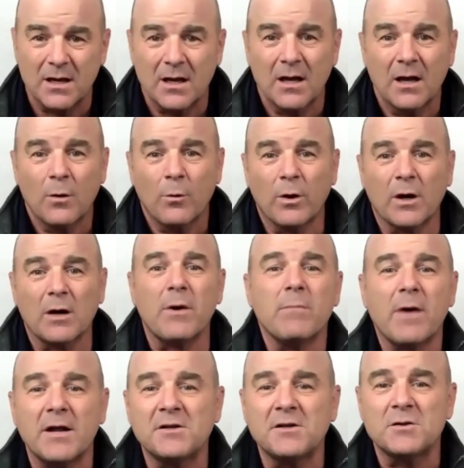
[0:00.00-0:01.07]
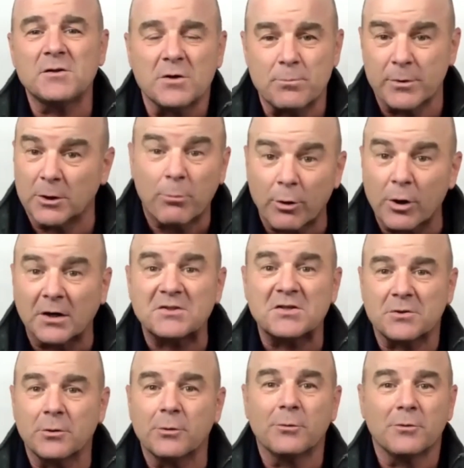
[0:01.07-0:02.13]
One of my mentors, Bill Brooks,
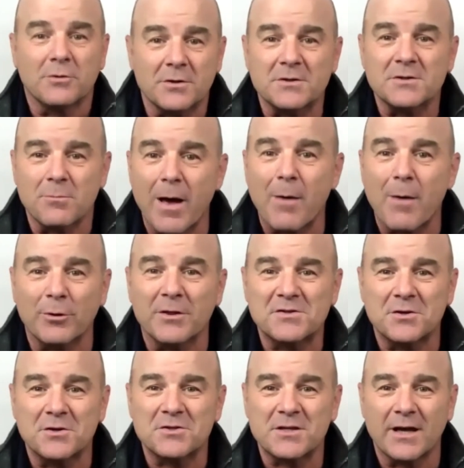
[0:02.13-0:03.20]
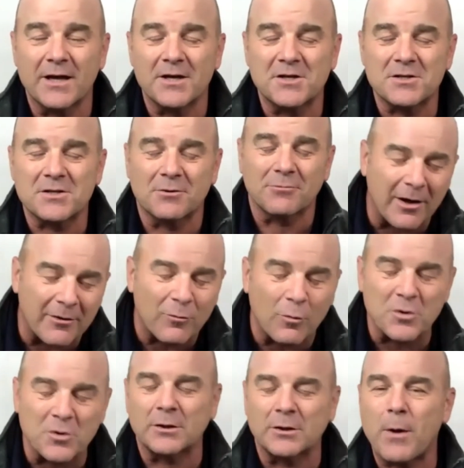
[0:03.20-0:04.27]
who was a member of the association,
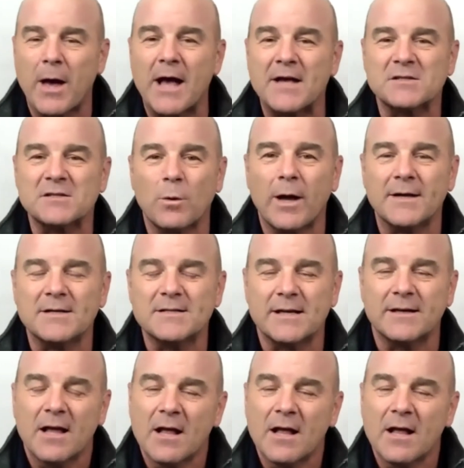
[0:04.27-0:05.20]
unfortunately passed away, said,